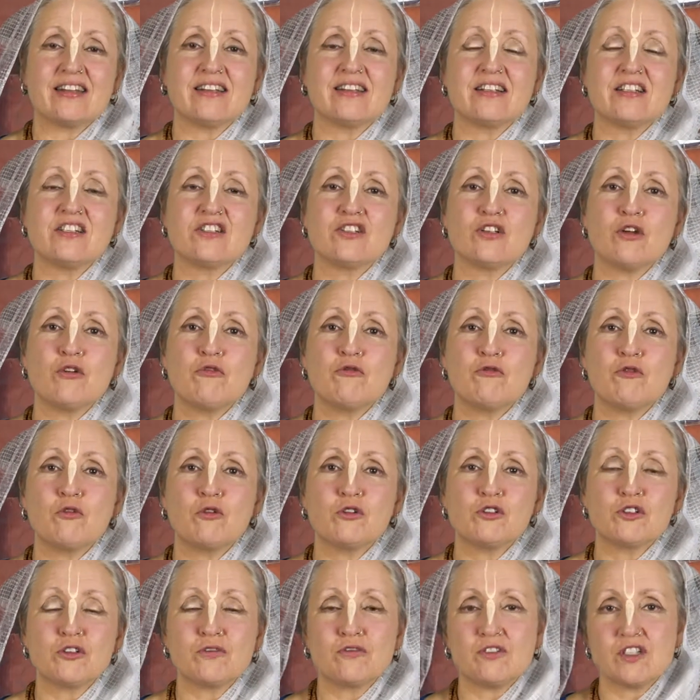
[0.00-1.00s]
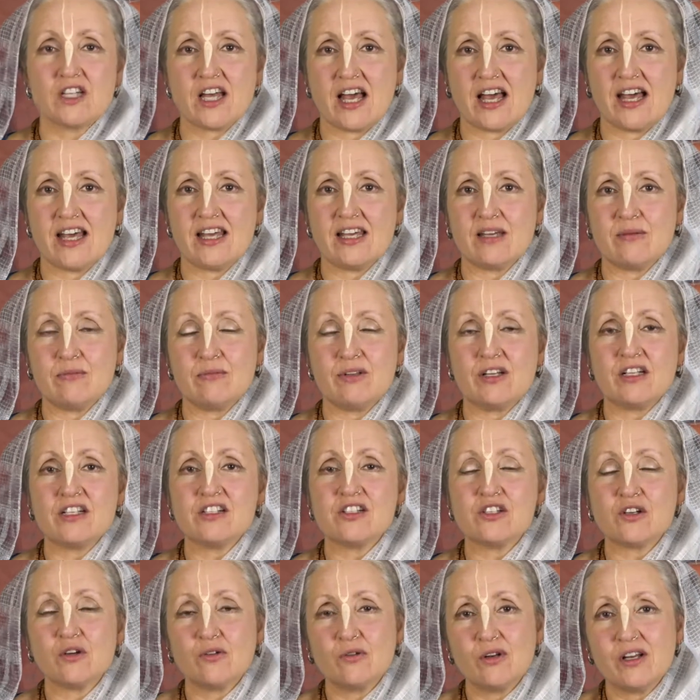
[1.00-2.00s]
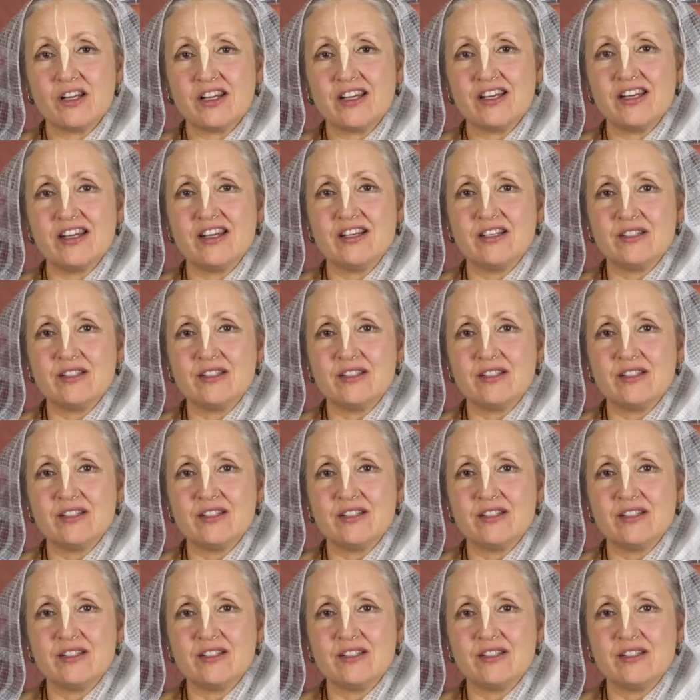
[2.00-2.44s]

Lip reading: There is no force of time. There is only,